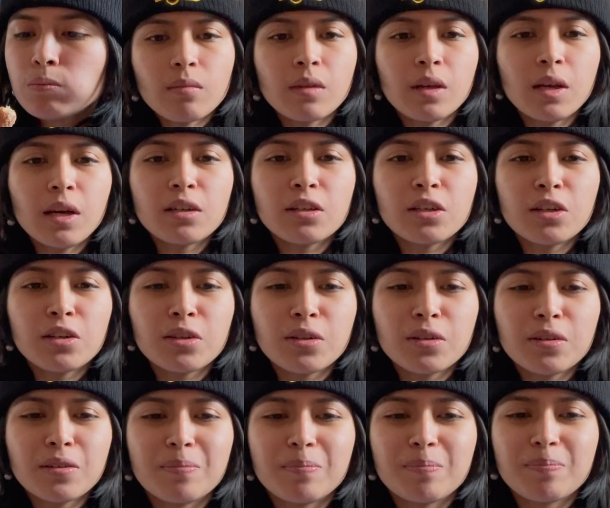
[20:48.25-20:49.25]
Yeah, it tastes
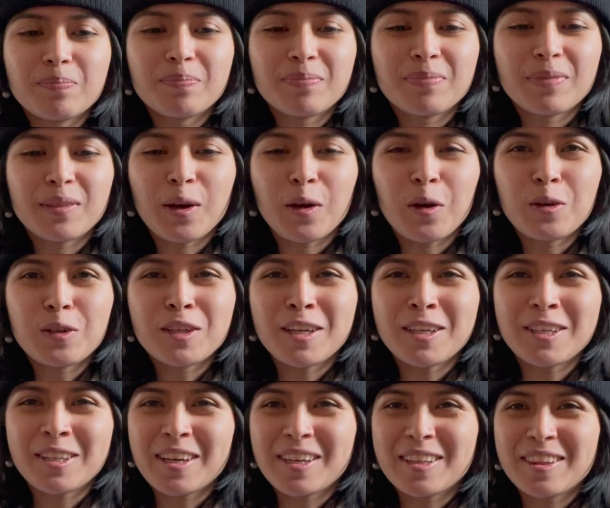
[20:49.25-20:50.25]
good. They all
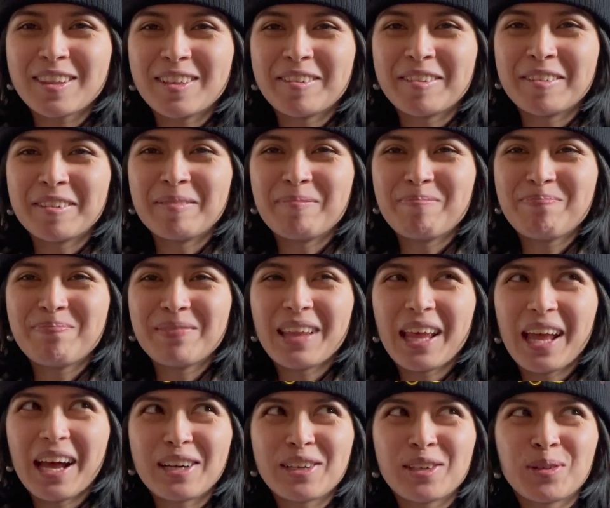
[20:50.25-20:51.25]
taste like the
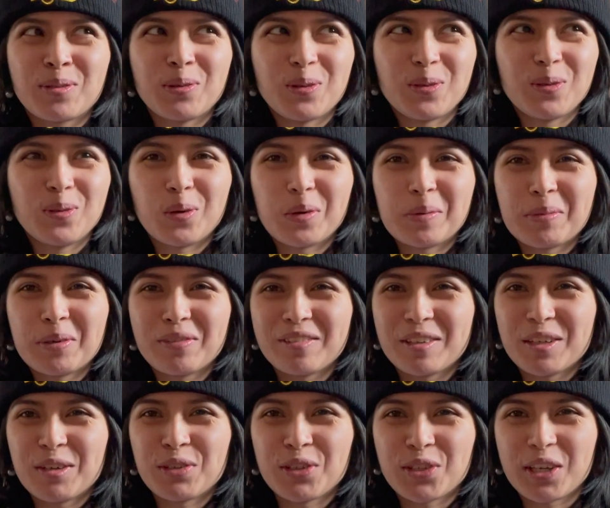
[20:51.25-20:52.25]
actual normal
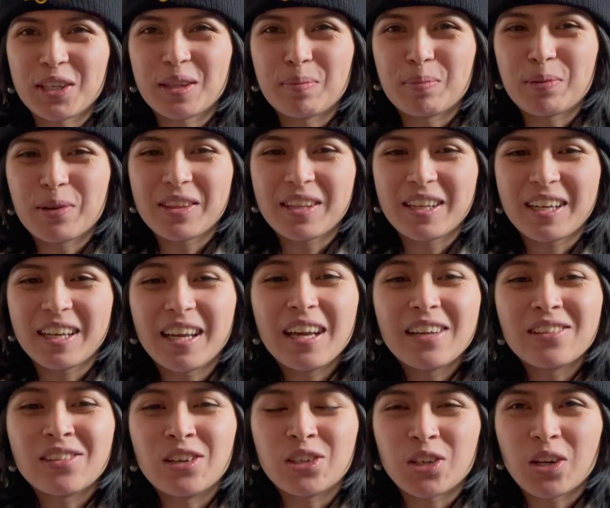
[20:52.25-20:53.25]
flavors, like the birthday
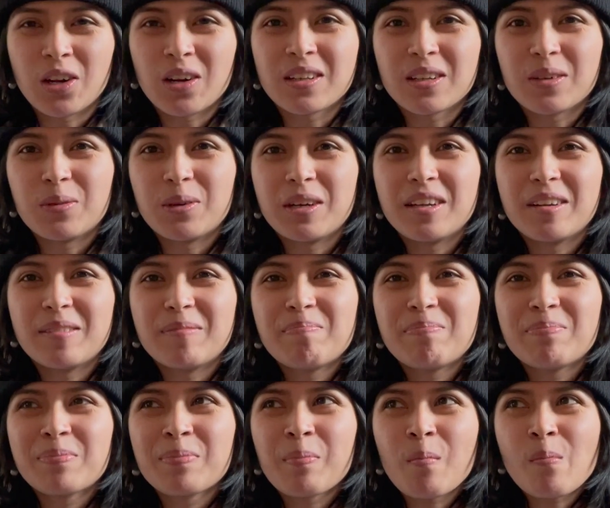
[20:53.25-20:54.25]
cake, the chocolate one,
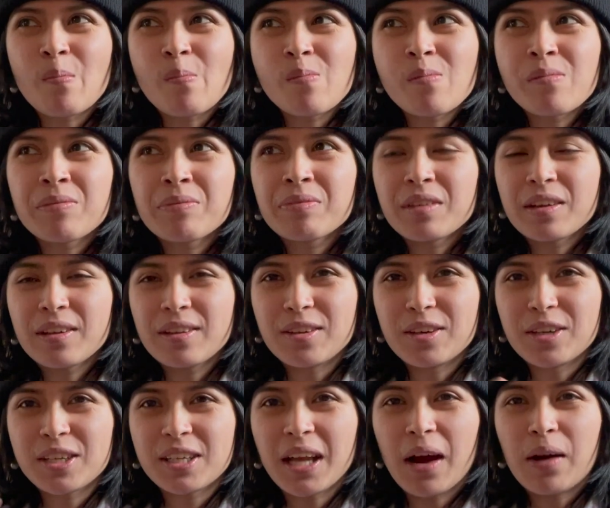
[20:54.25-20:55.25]
the
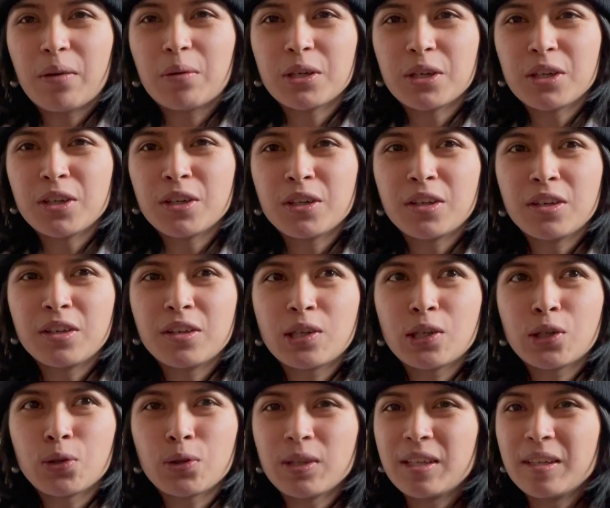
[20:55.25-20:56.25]
sour
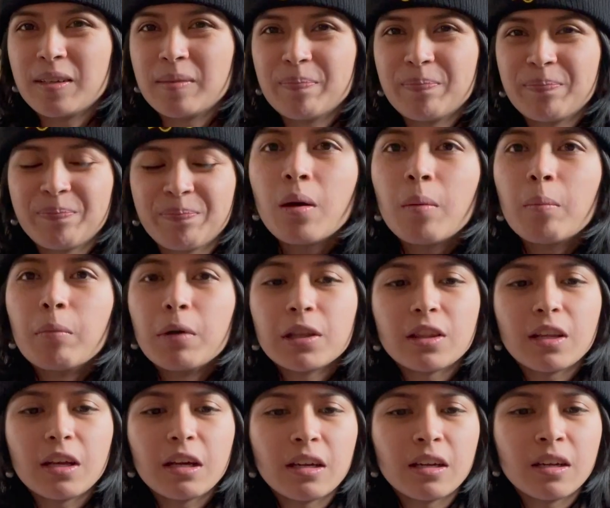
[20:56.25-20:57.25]
cream. But
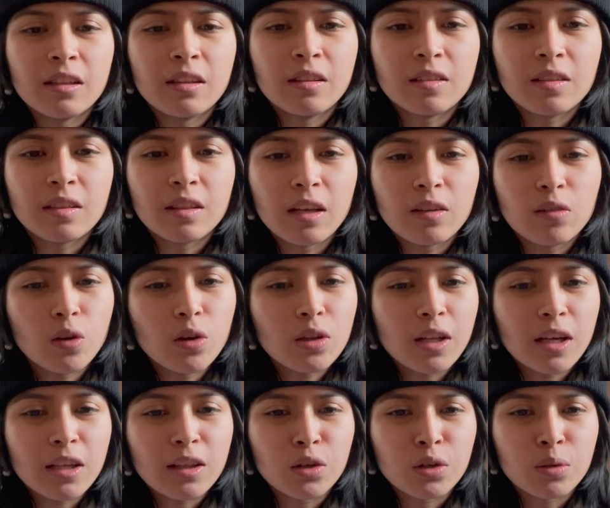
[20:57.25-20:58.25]
they look
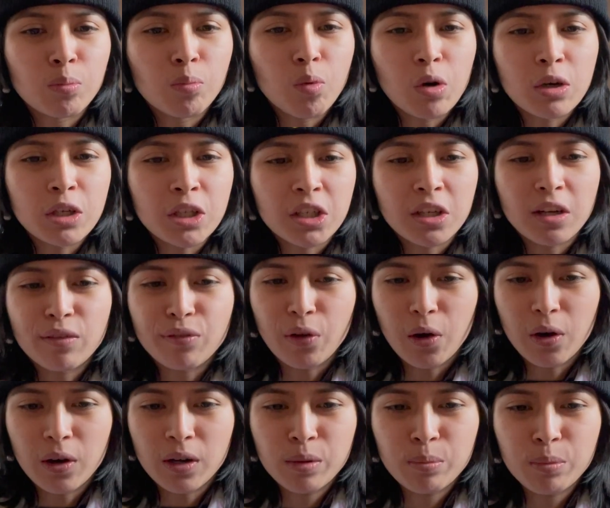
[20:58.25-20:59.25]
like there's more stuff
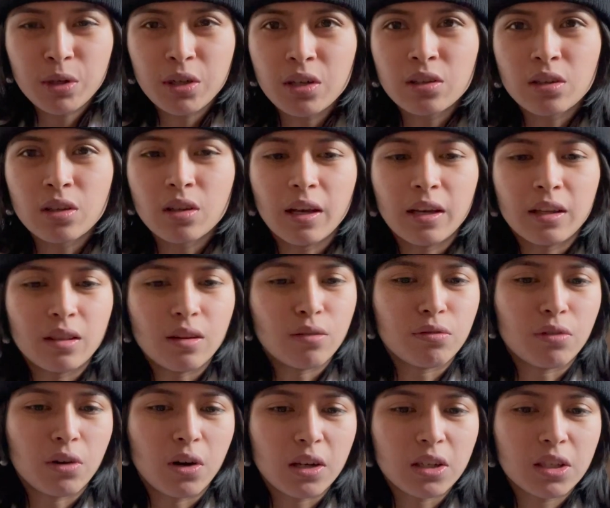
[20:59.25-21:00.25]
on it because of like the
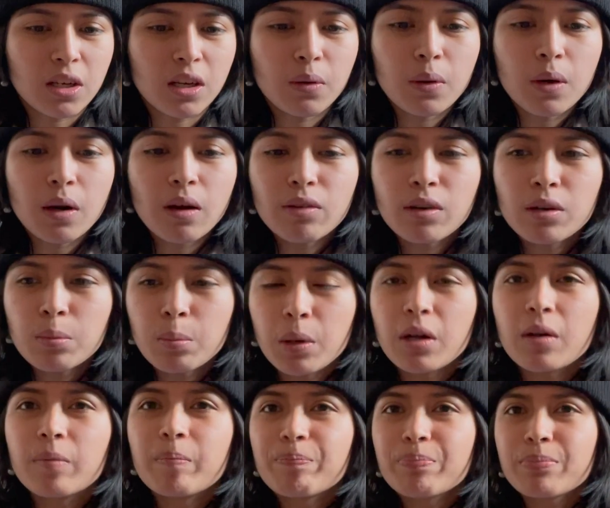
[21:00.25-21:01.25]
frosting or whatever,
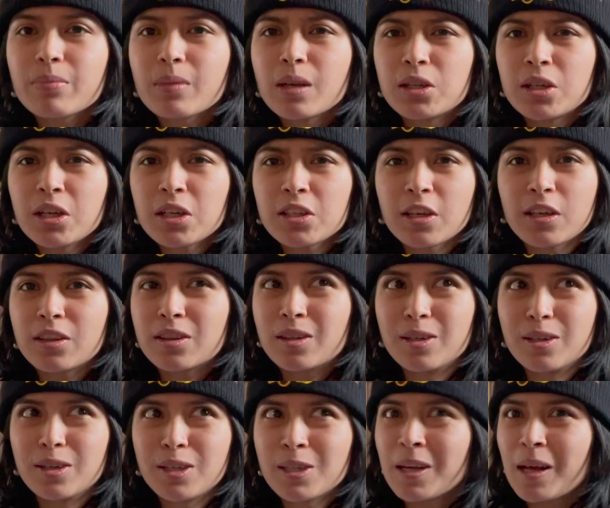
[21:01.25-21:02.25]
but it tastes like
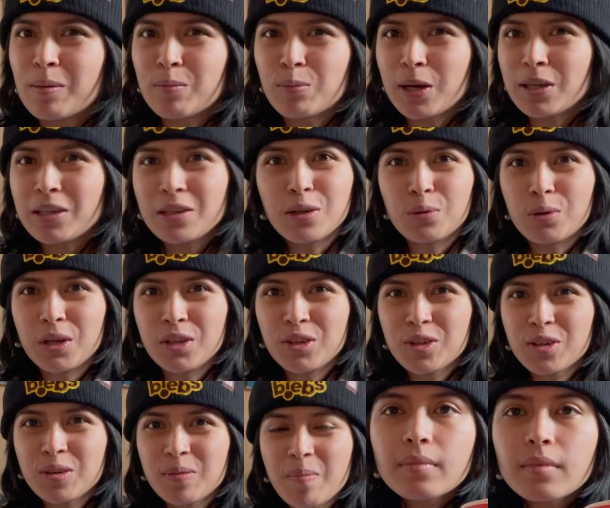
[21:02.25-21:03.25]
the same regular
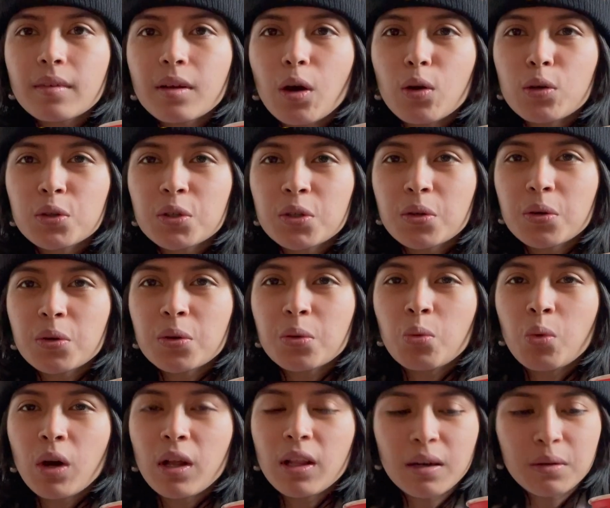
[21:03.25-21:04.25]
ones. Also,
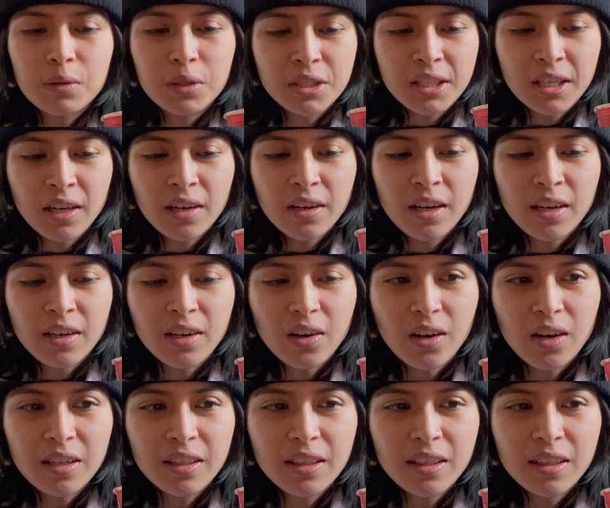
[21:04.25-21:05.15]
while I was there, I got